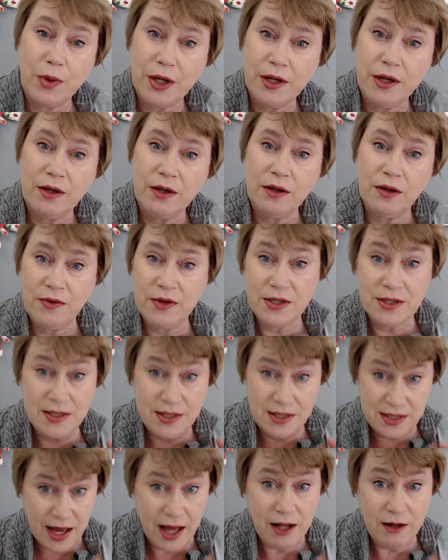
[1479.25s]
working on the
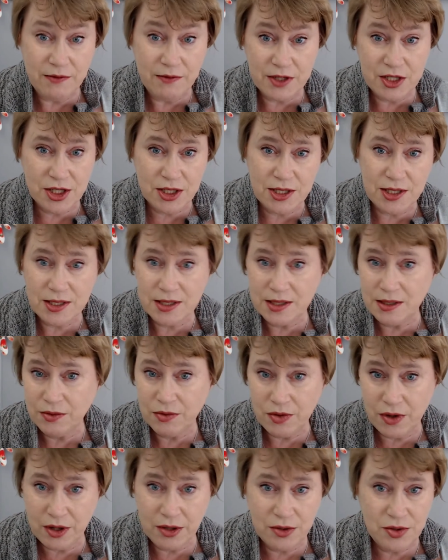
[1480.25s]
selvages in
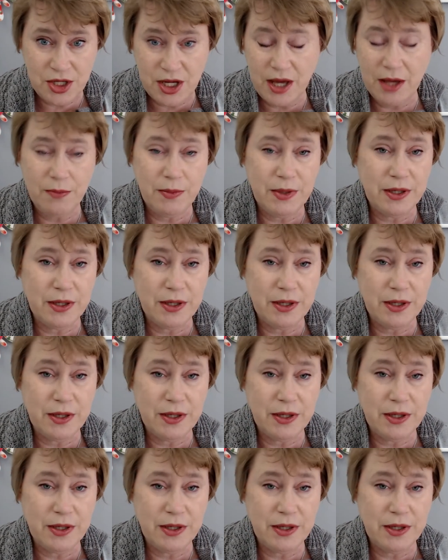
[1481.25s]
crochet,